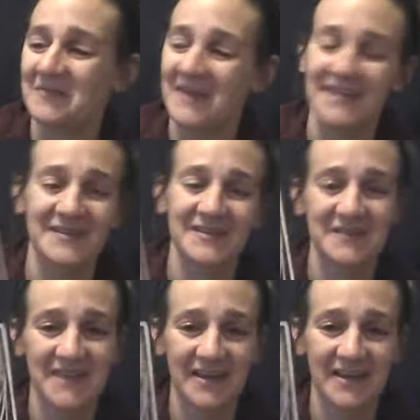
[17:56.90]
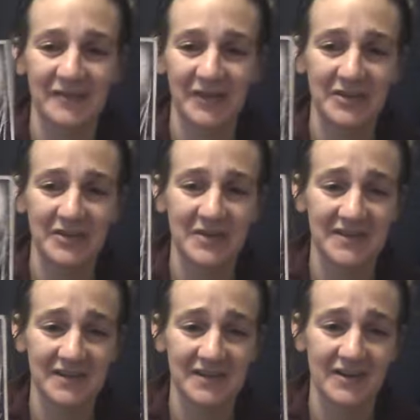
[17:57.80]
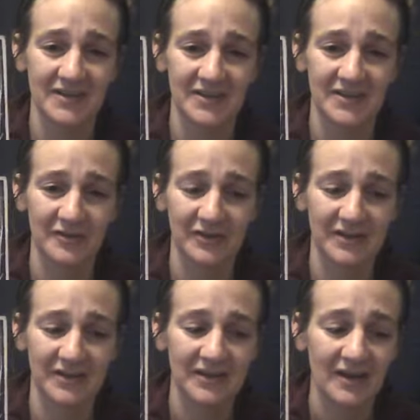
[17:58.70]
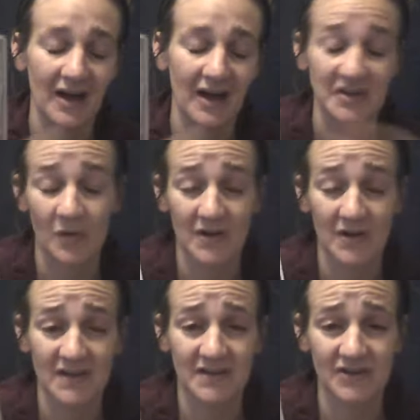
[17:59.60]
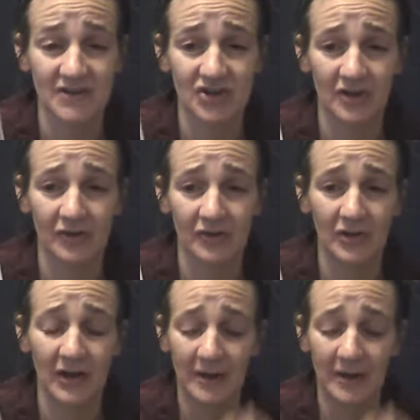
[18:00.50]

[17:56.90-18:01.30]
As I was saying, I feel like you Cancerians are really us water signs in general.